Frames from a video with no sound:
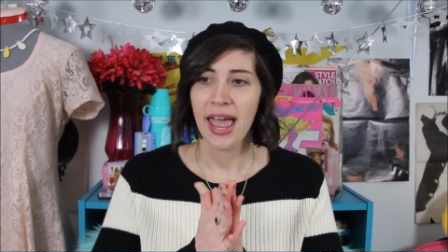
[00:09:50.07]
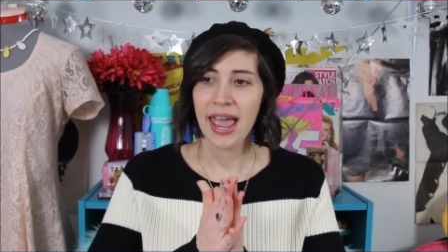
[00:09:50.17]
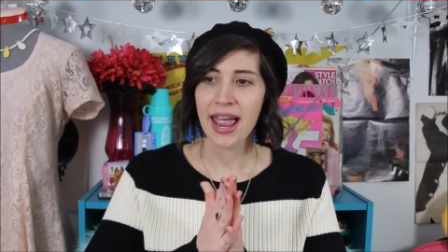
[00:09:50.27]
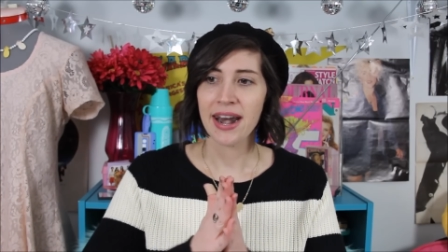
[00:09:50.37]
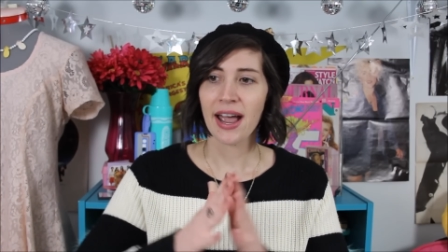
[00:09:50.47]

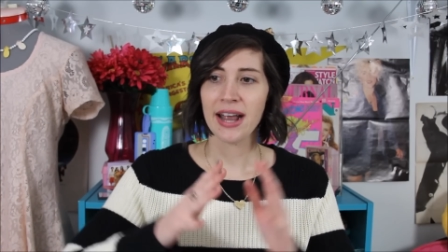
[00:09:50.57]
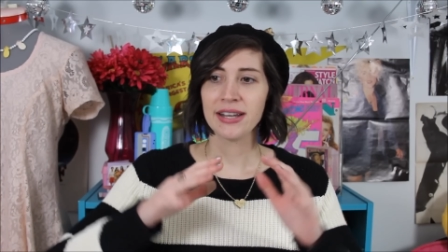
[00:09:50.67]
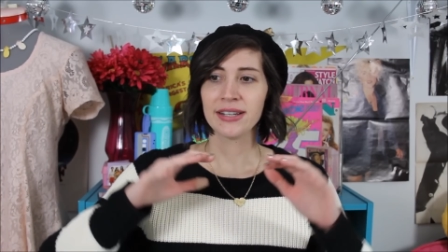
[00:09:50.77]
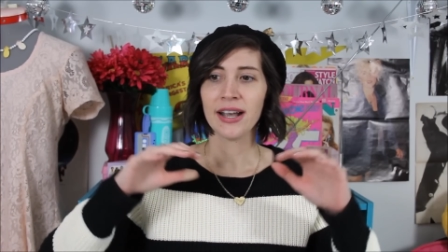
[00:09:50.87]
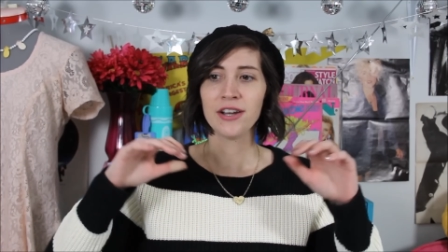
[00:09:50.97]
and I
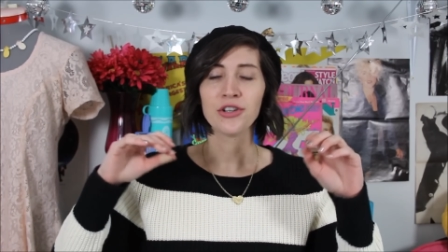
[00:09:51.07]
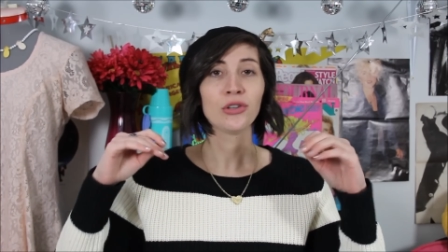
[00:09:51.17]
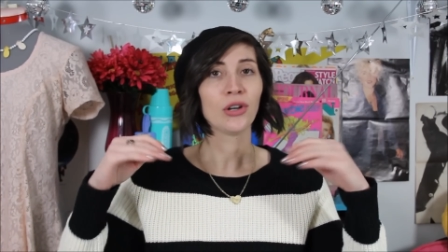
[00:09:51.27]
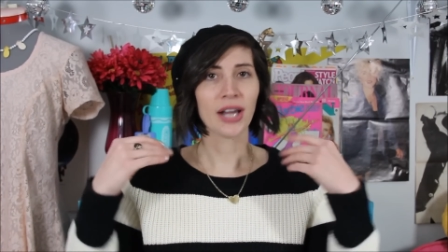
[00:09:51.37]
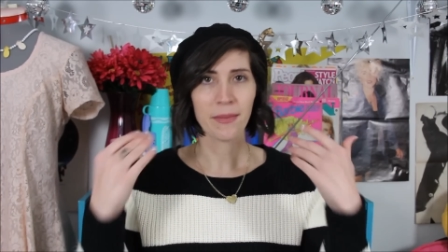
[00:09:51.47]
decided
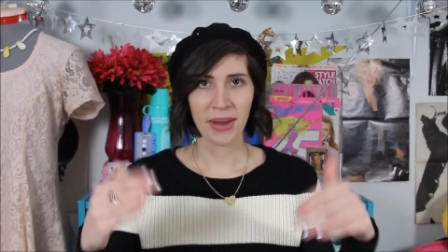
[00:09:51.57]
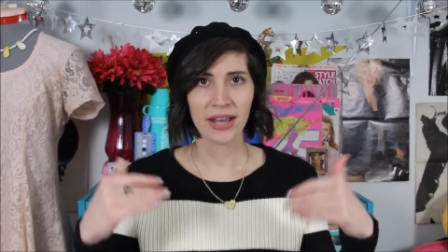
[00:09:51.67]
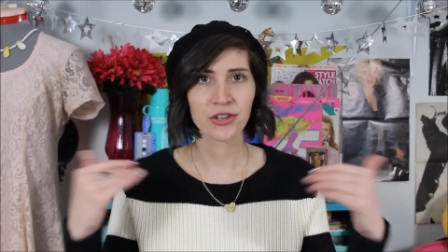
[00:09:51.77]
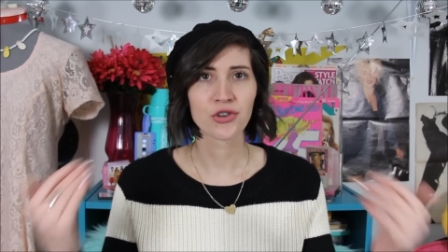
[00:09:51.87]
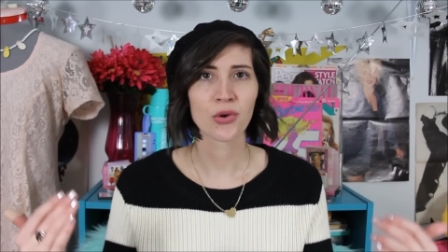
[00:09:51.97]
to look at
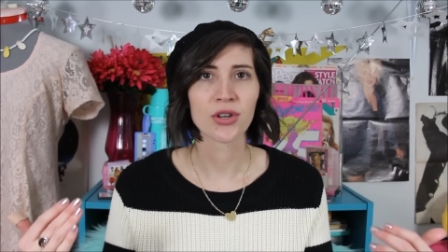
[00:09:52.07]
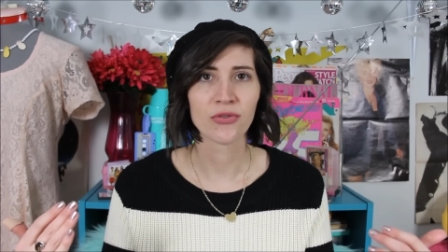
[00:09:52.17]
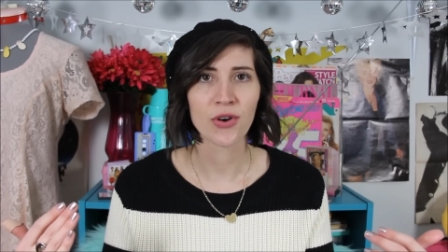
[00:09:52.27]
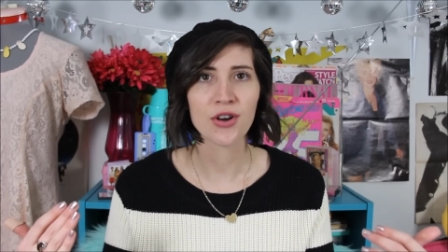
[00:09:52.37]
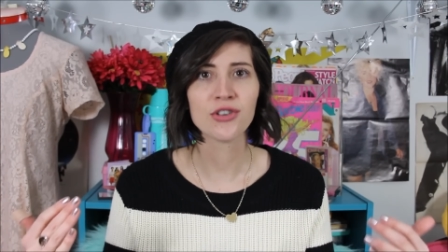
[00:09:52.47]
pants and
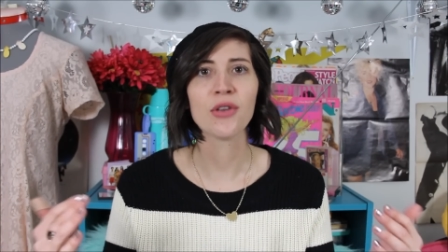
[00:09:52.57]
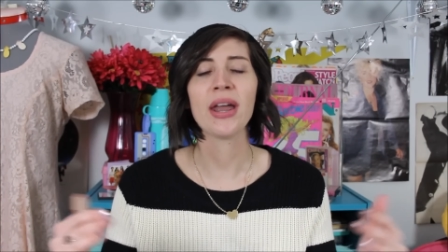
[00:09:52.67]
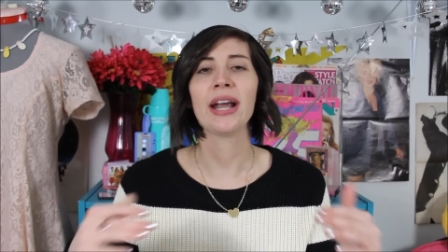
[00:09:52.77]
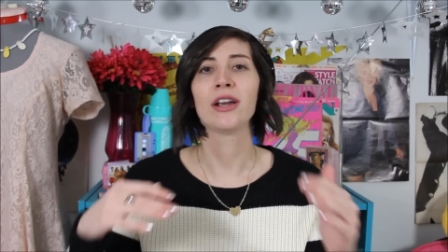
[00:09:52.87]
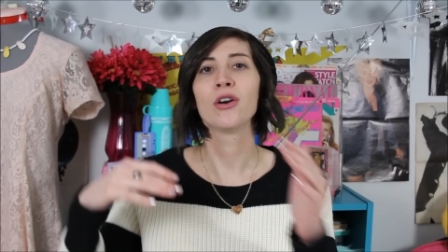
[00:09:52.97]
shorts first so
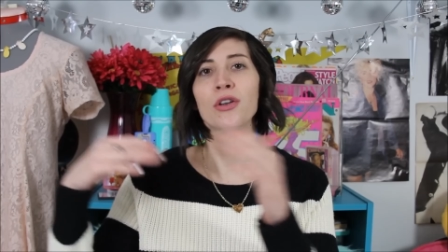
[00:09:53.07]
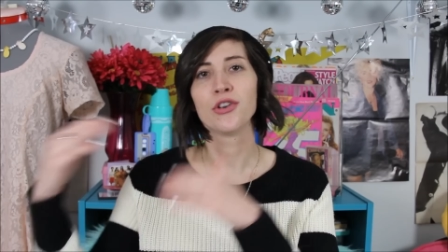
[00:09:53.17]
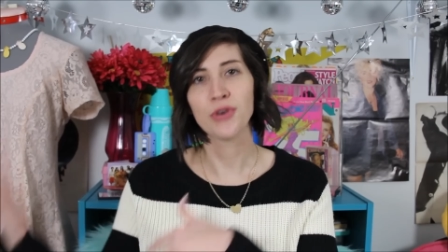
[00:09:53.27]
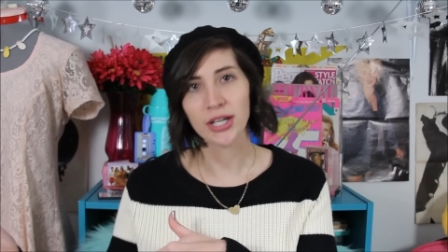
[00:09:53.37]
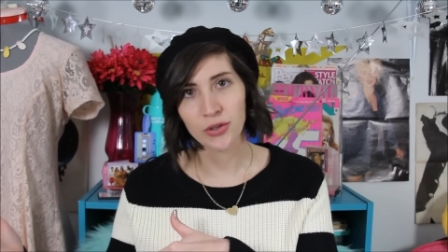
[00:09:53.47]
that I could go to
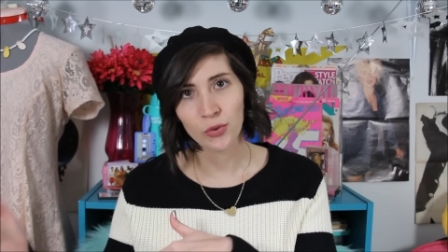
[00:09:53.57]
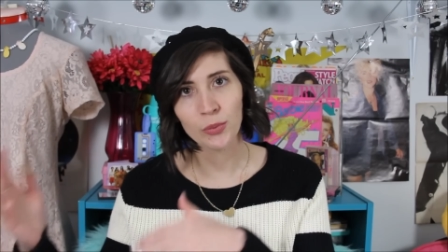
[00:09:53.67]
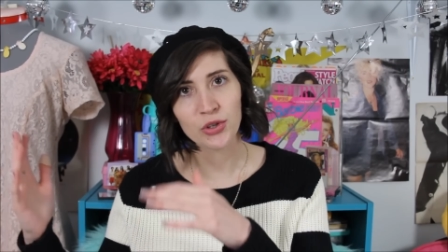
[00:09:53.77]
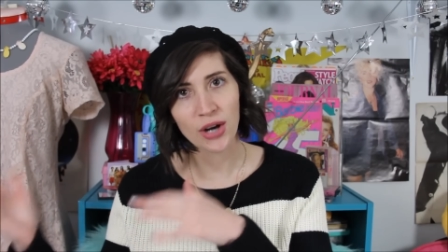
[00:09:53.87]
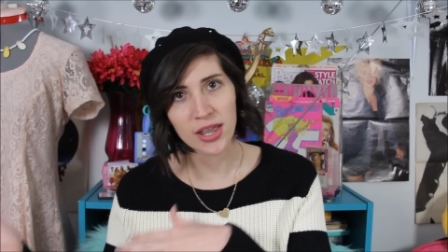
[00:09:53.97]
the dressing
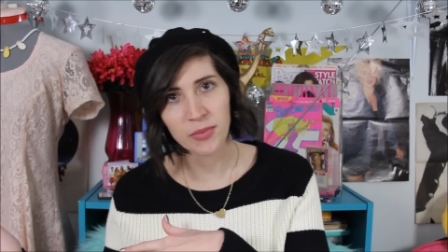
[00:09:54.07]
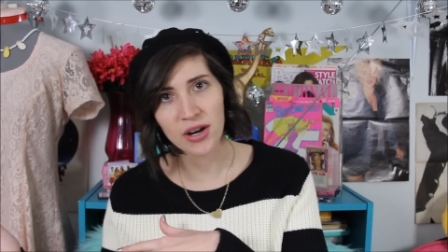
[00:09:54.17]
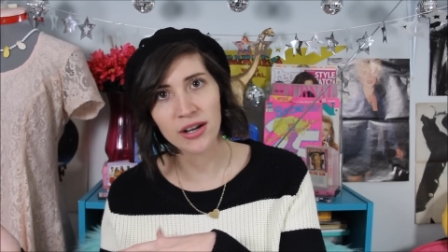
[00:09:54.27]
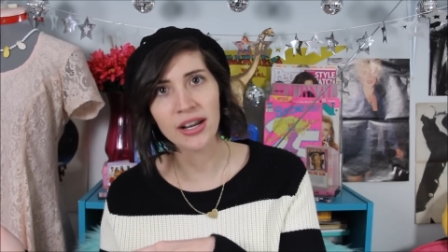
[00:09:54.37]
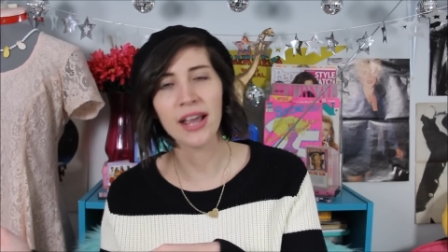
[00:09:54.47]
room and try them
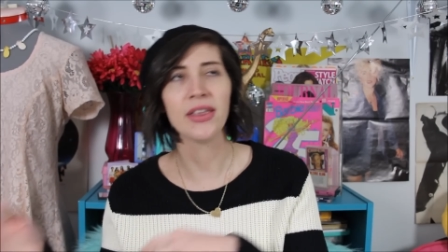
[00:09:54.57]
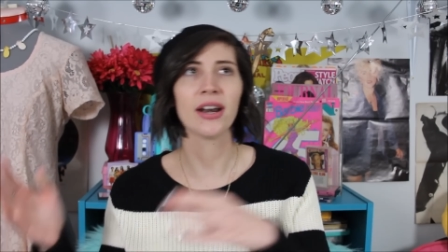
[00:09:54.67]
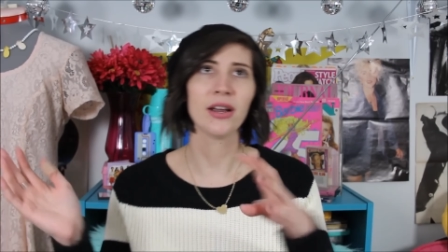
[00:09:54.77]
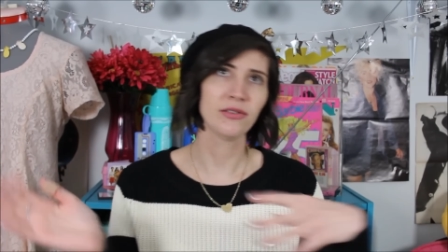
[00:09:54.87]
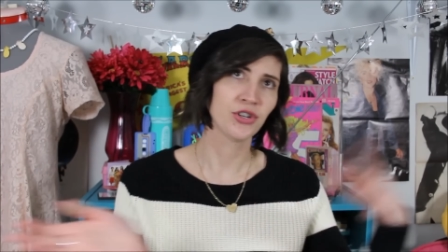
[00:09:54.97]
on and
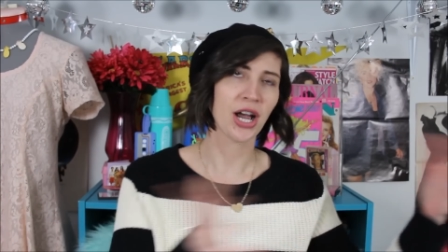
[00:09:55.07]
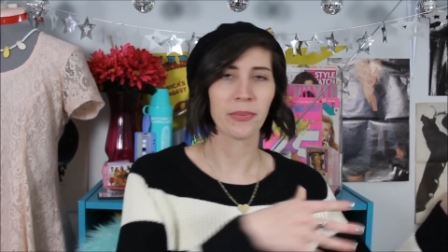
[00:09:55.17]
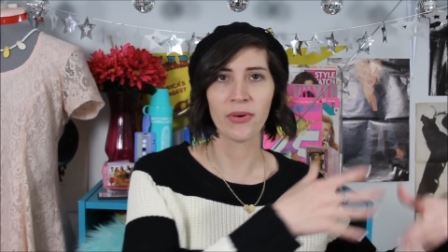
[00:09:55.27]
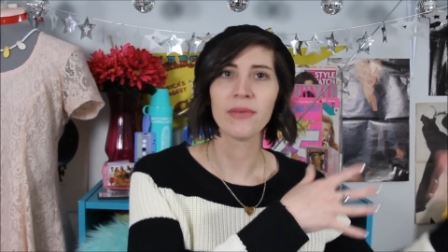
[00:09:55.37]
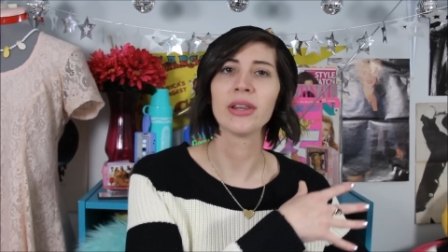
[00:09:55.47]
then I
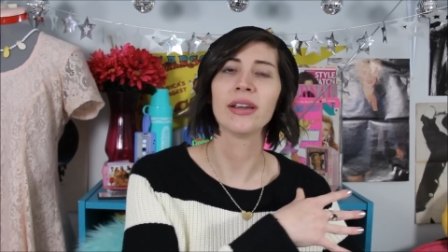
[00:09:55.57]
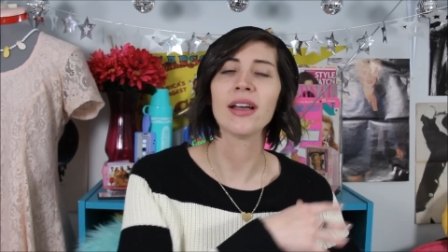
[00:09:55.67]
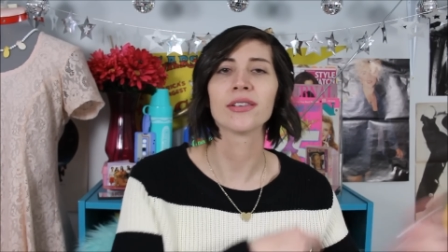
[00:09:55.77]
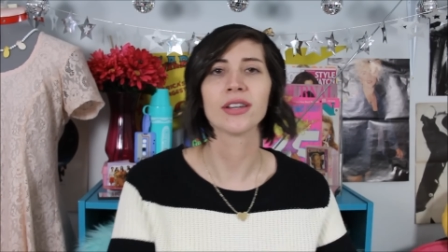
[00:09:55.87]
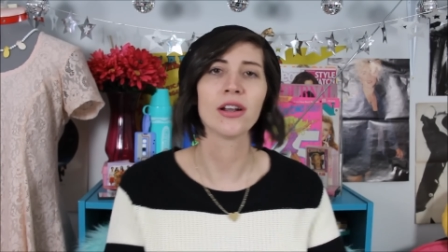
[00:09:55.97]
shopped for
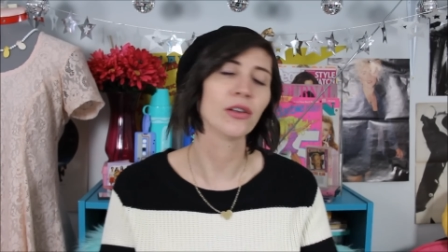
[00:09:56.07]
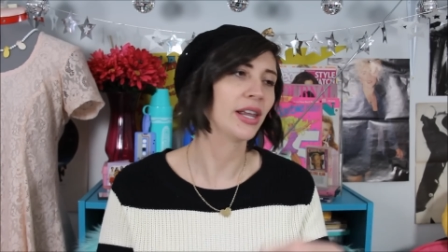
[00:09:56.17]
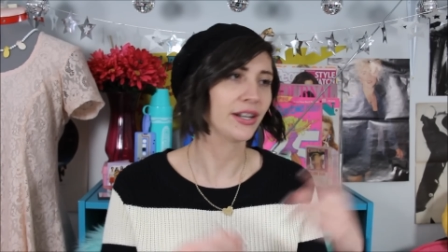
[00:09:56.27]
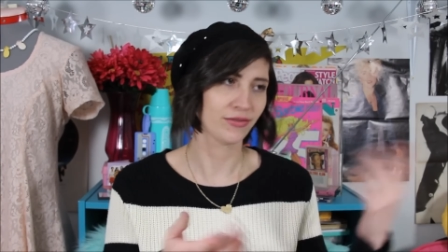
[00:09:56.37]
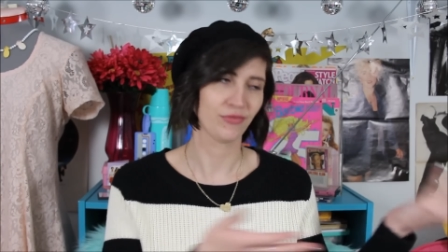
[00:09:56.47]
everything else, you know,
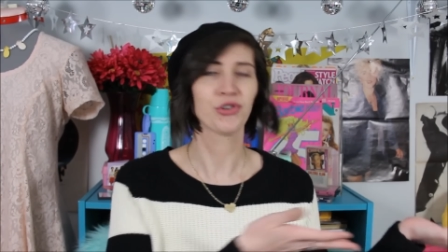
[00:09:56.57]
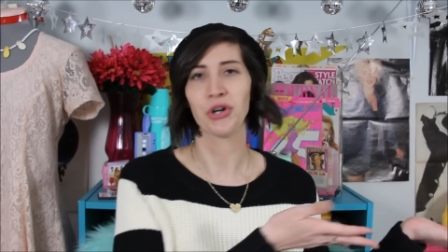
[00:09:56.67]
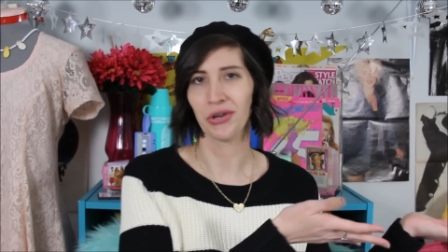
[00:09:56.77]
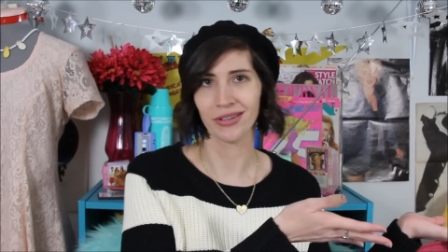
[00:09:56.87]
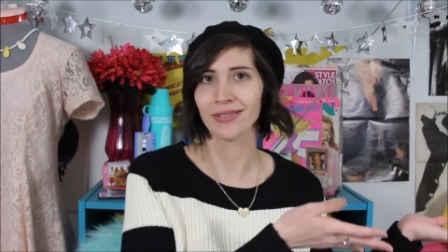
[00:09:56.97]
like
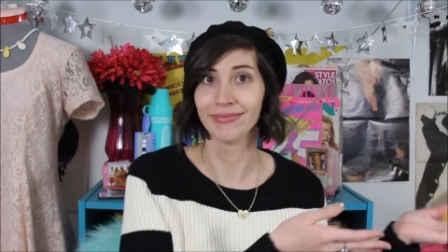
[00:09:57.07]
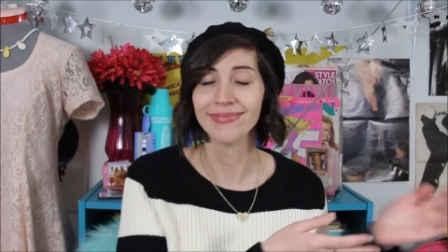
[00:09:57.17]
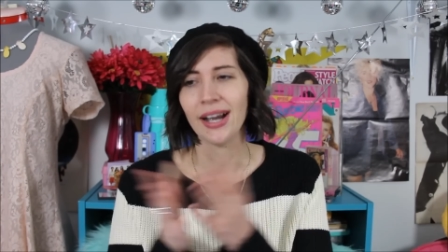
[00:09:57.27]
shirts.